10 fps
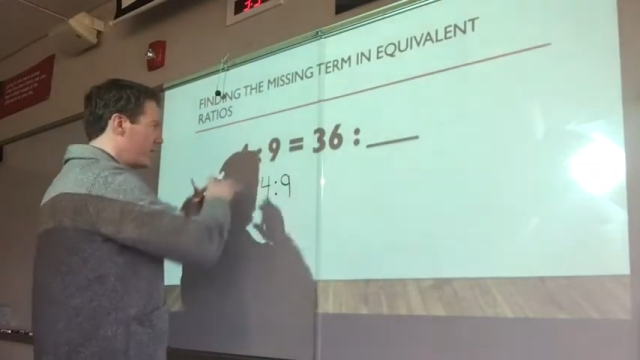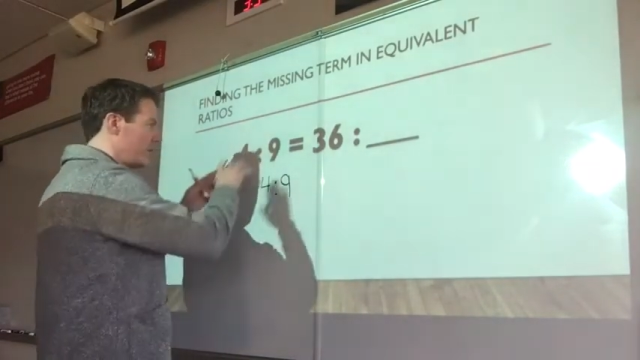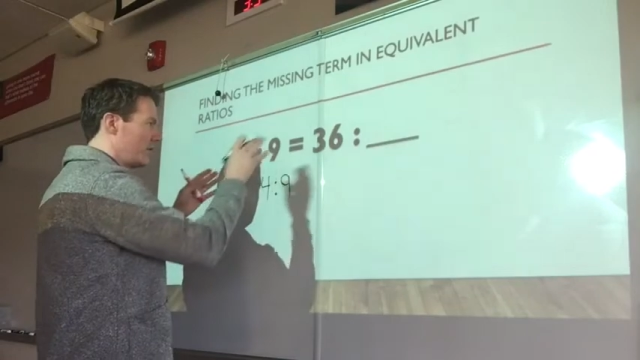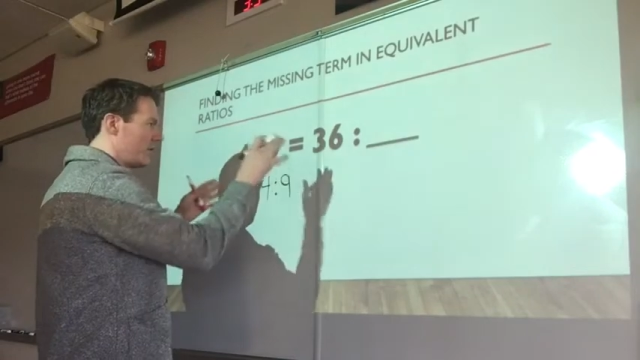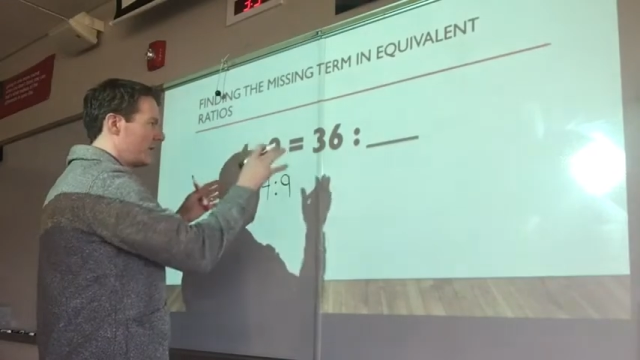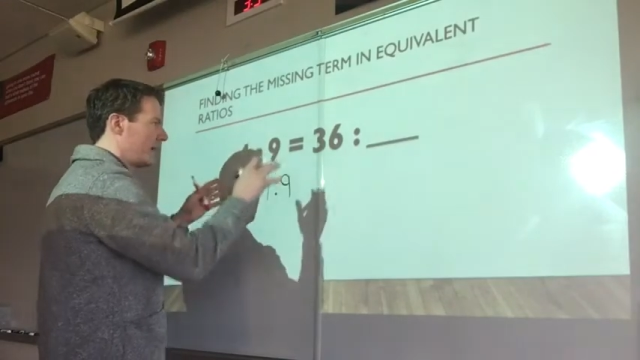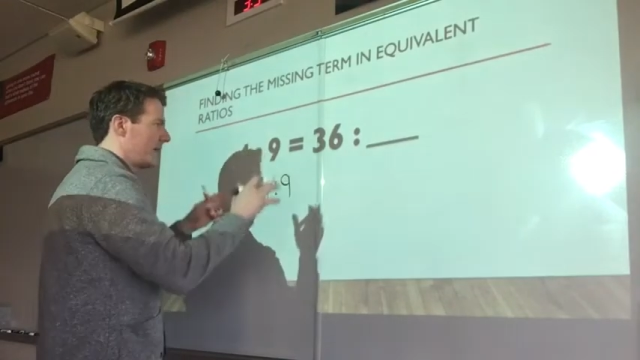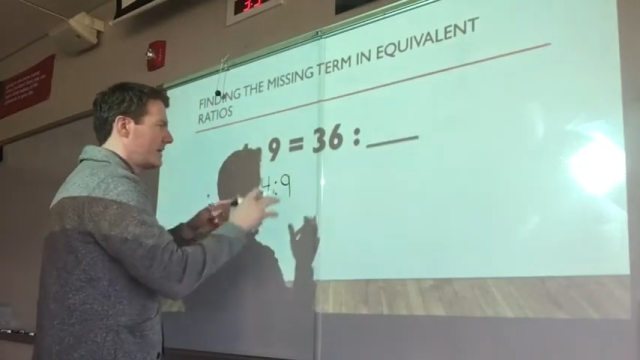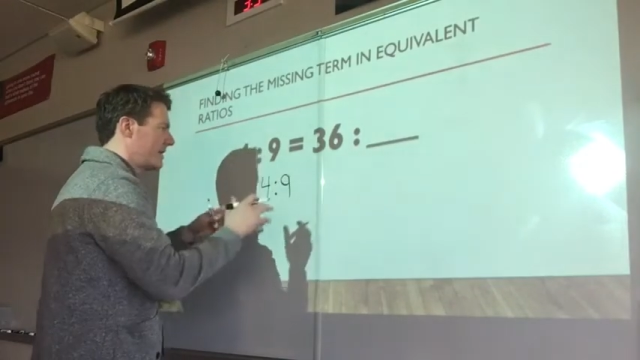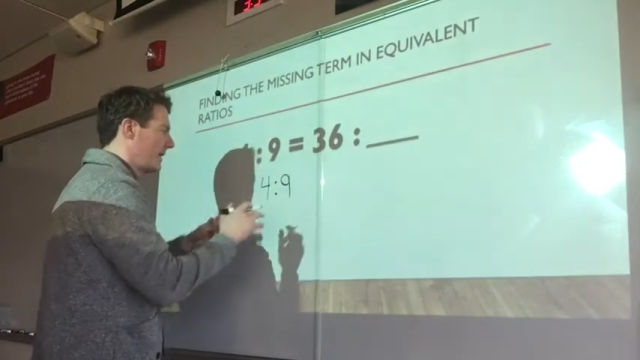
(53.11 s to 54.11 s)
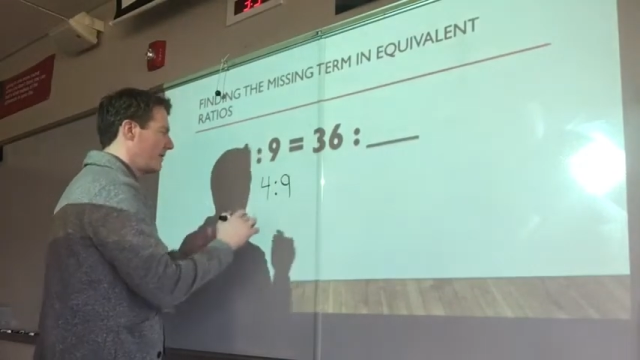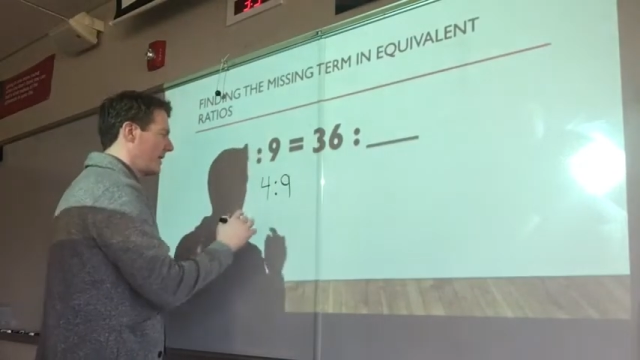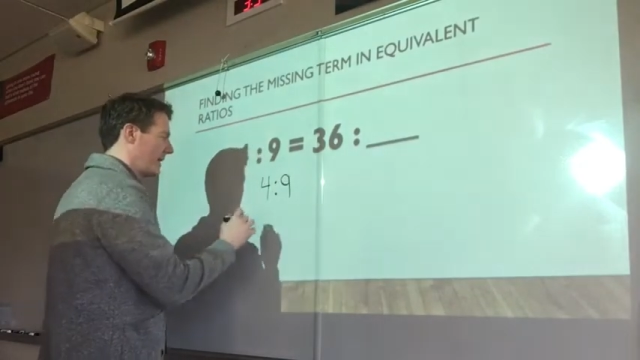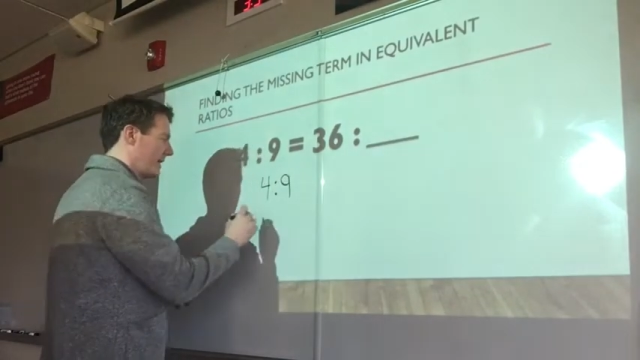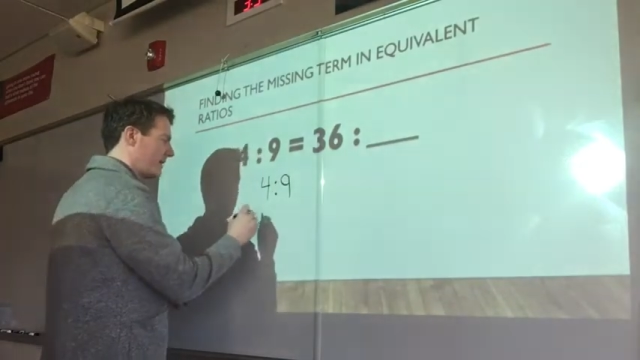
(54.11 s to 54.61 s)
You could do it side to side, but
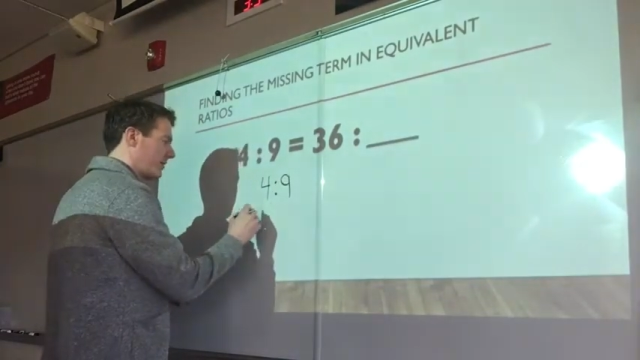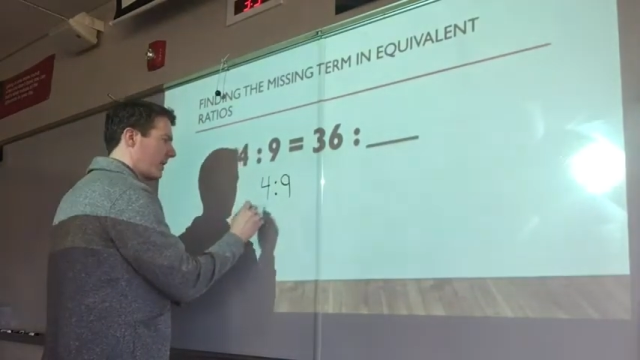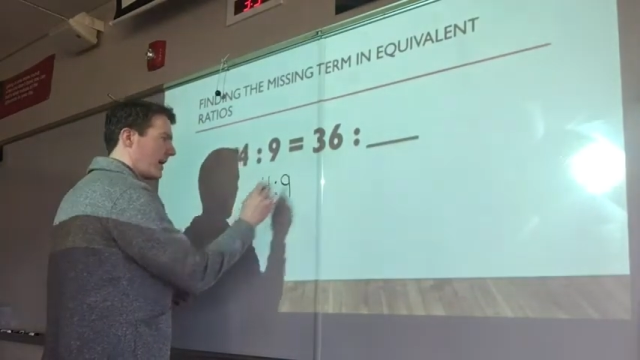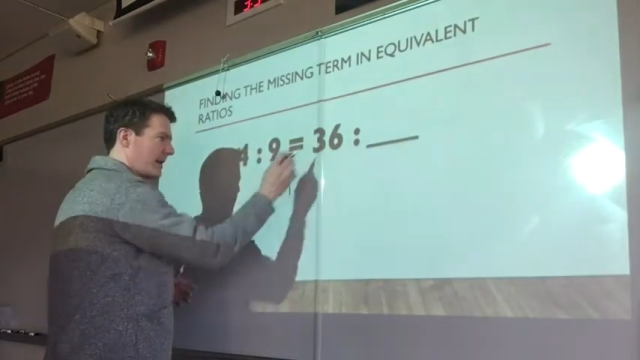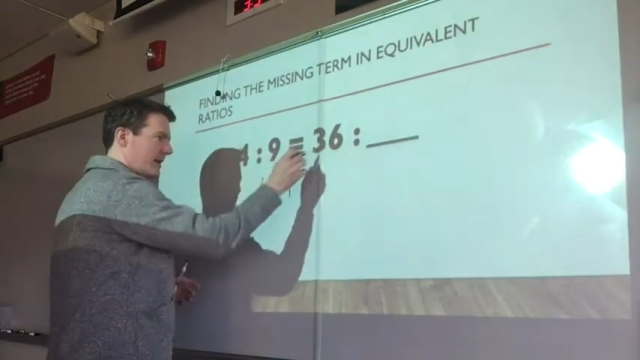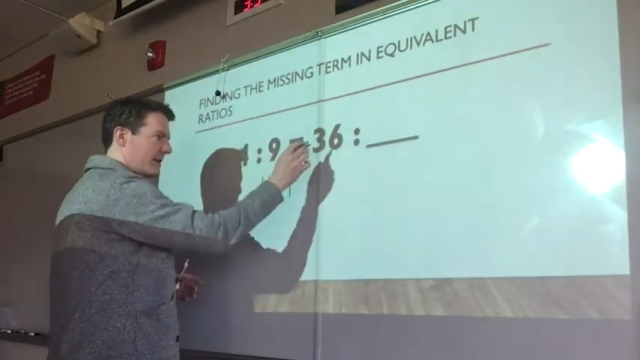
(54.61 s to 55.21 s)
I like to write,